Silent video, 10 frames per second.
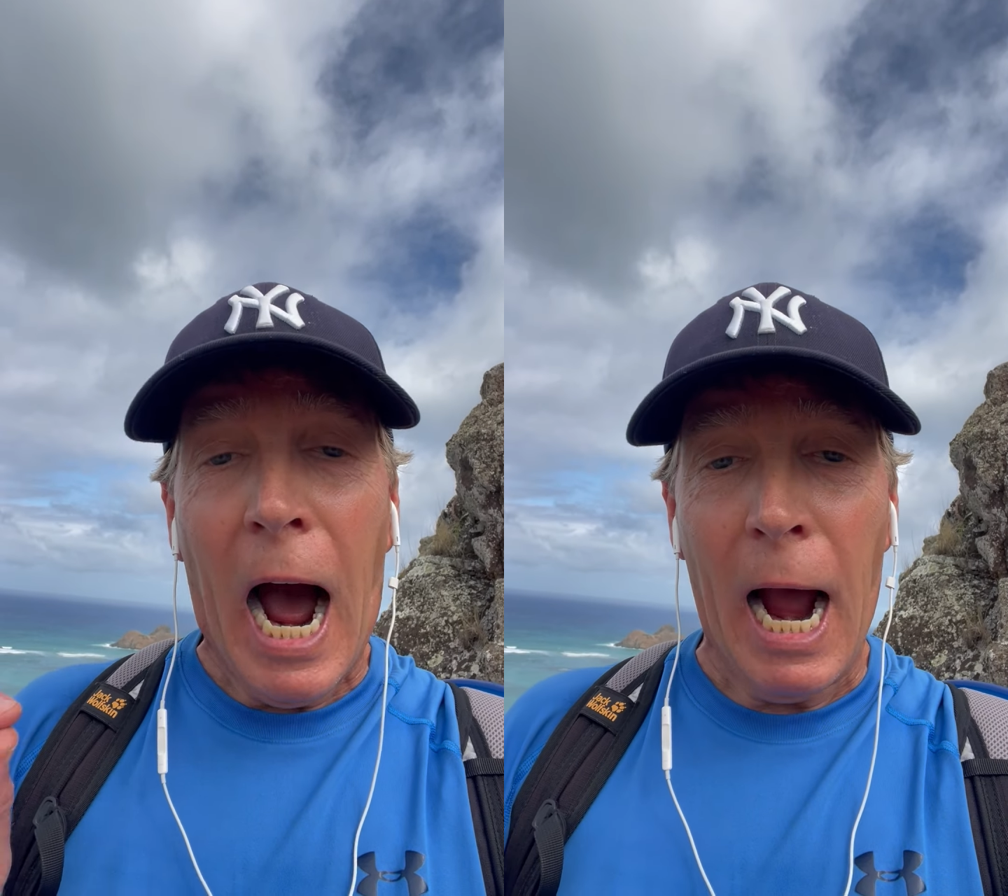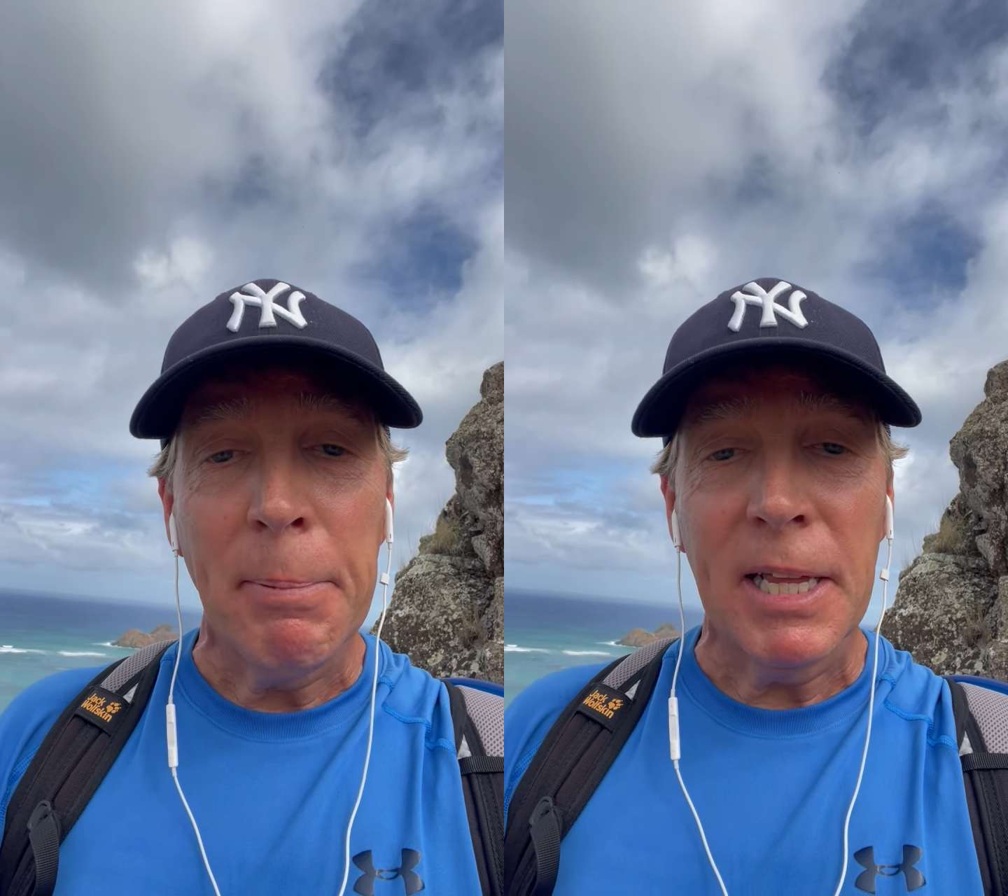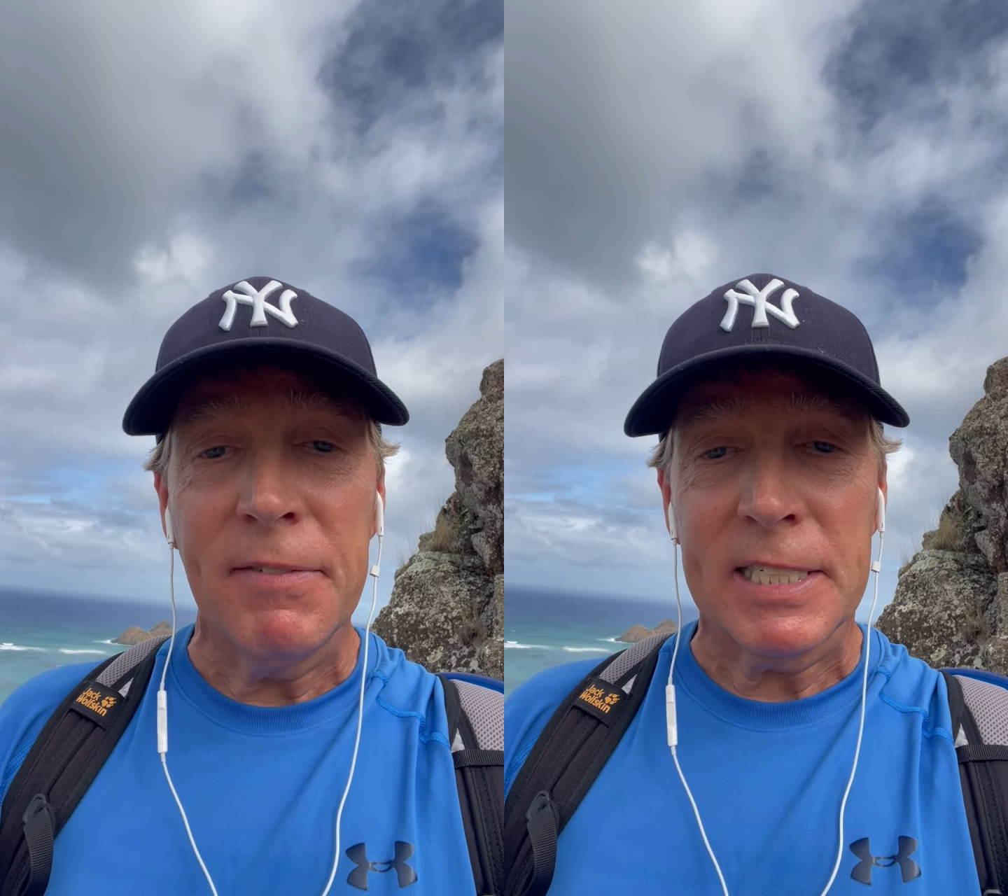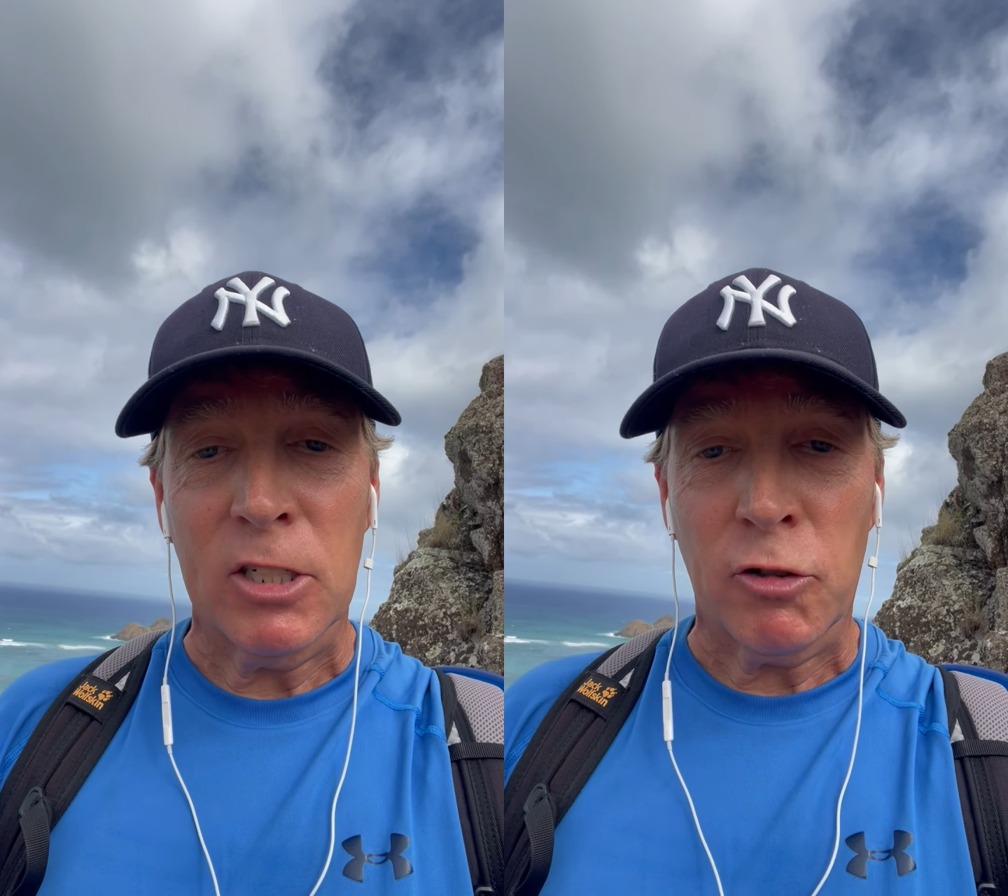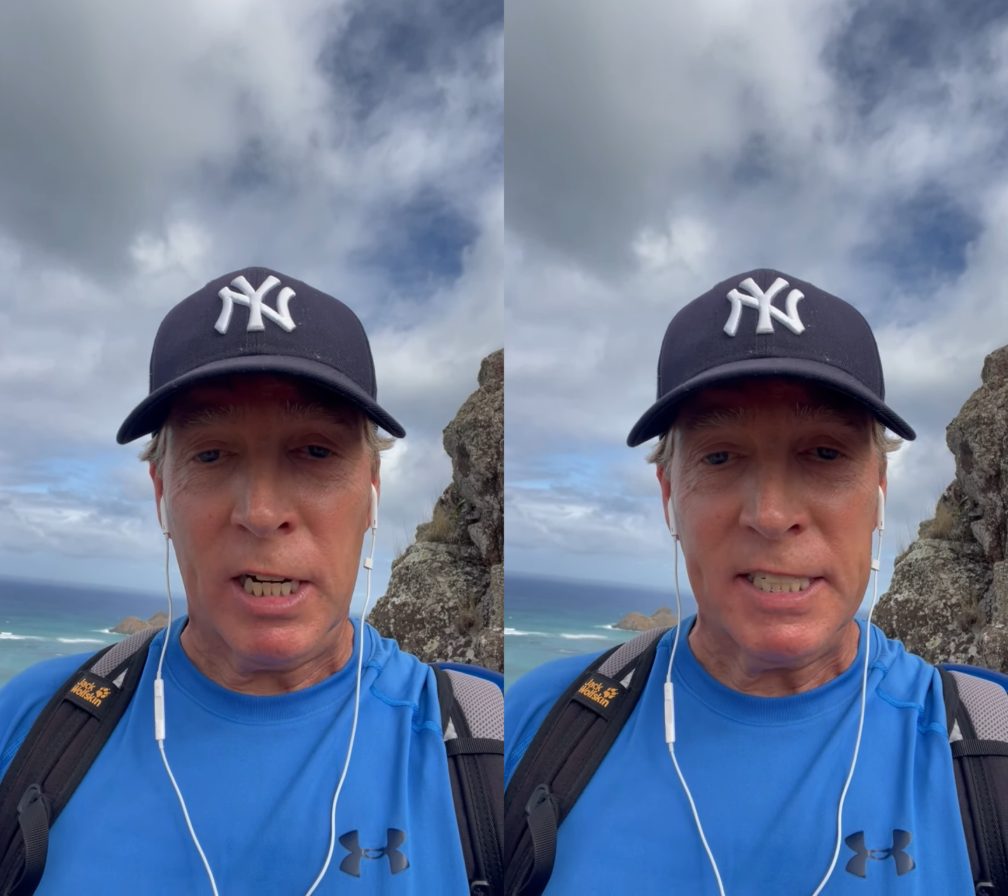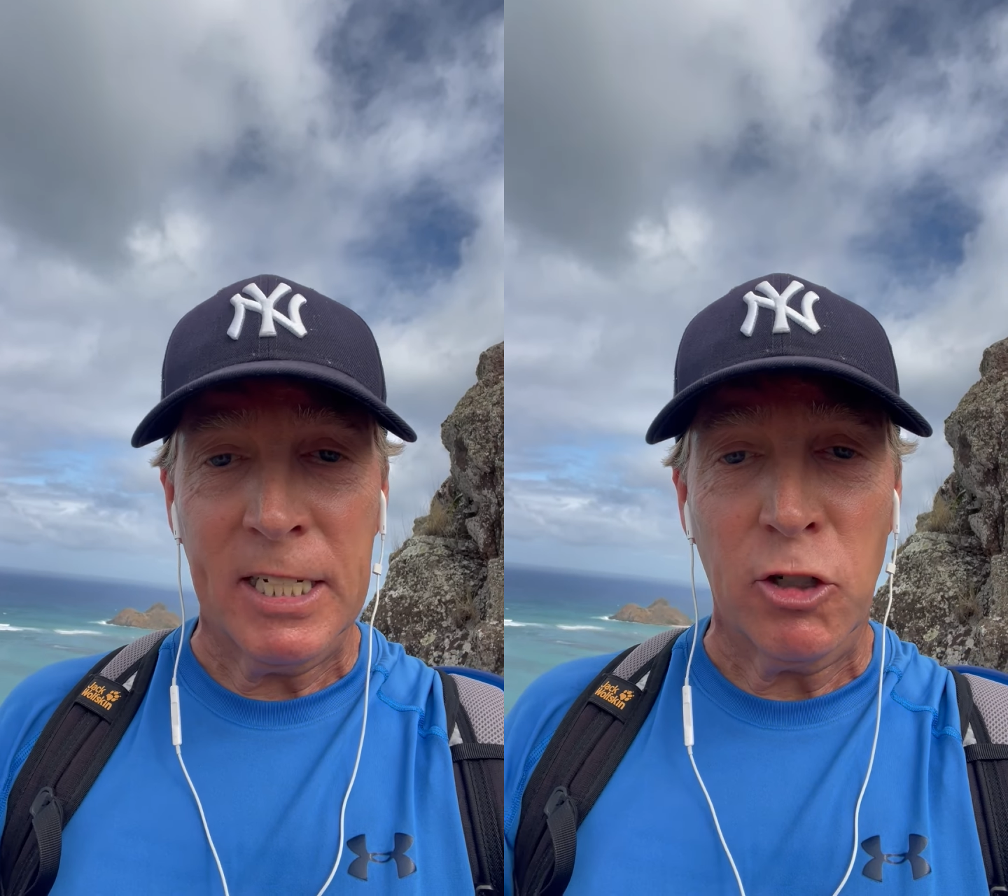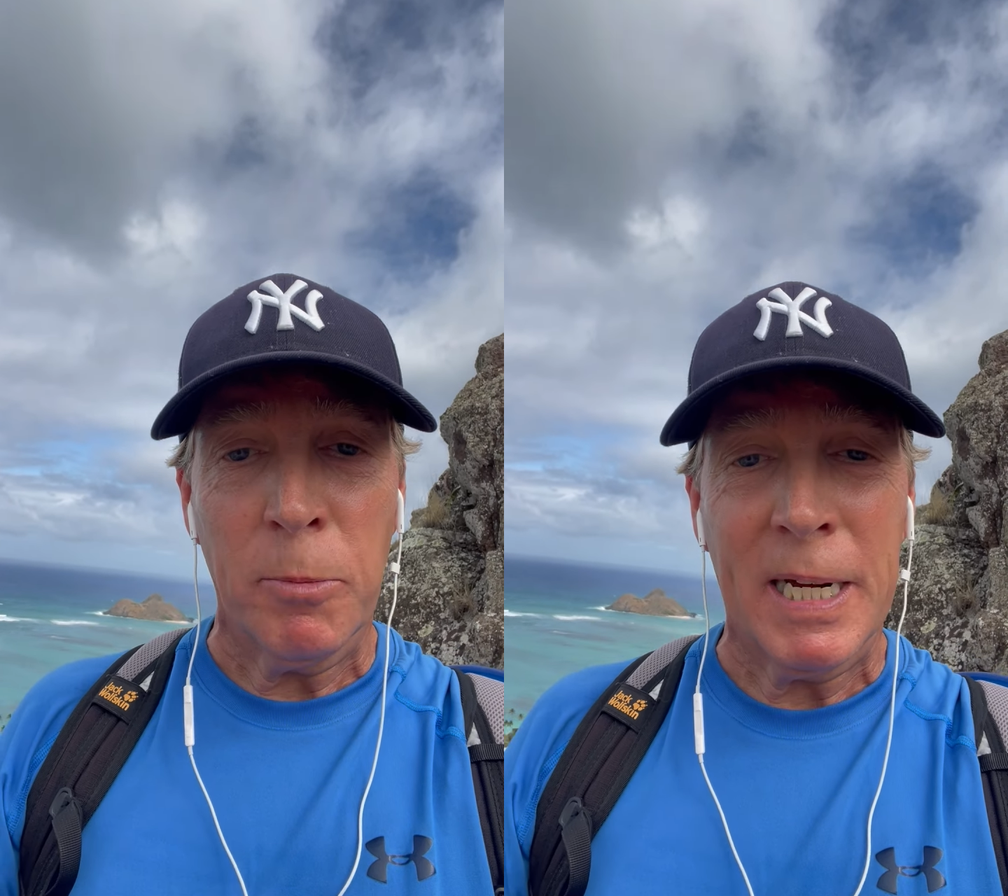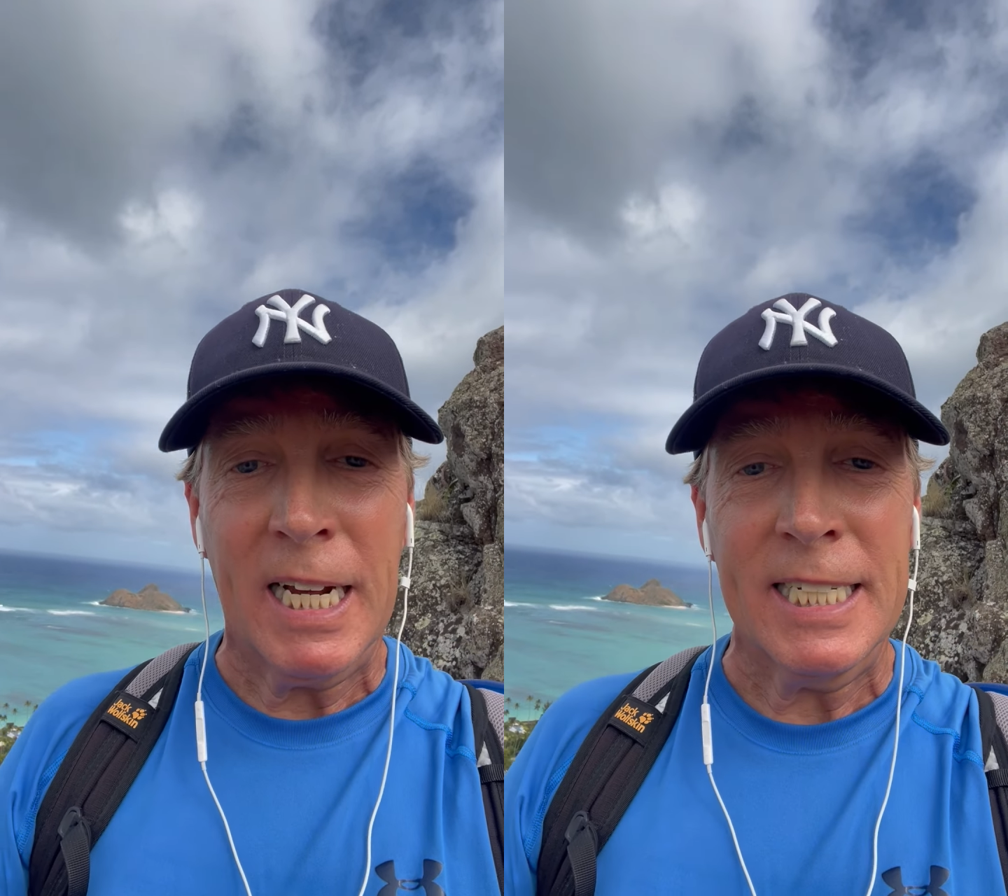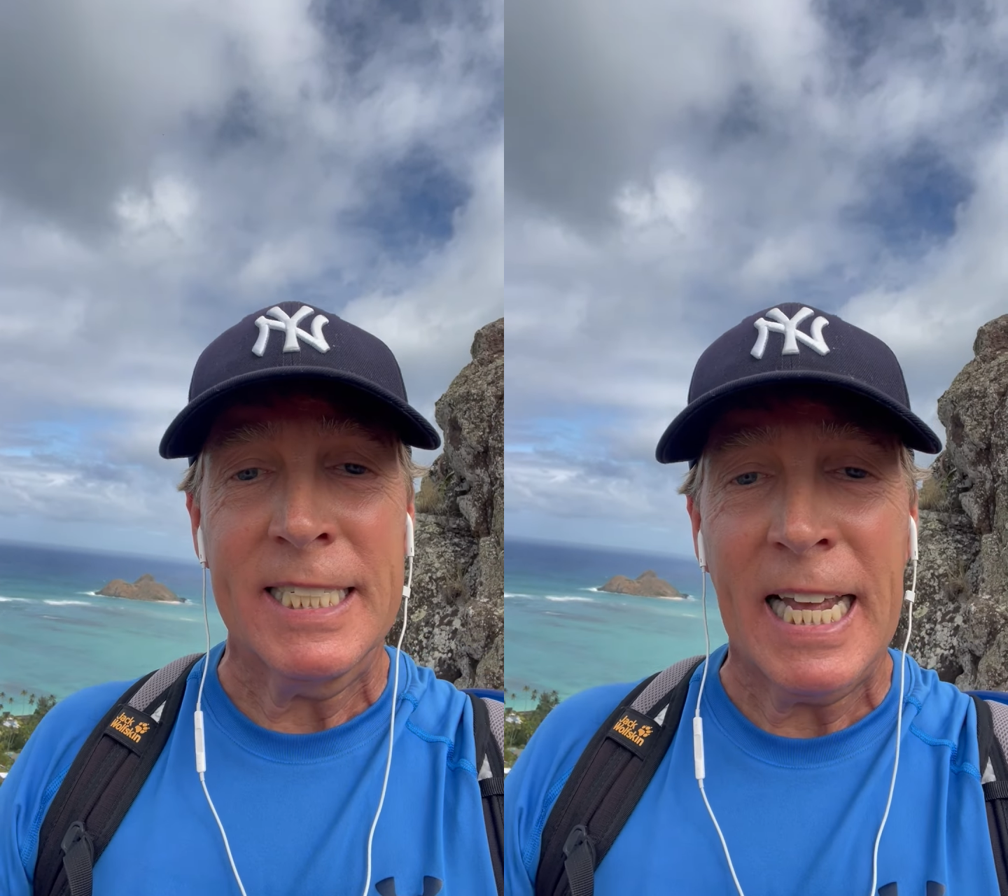I believe it's a trust issue because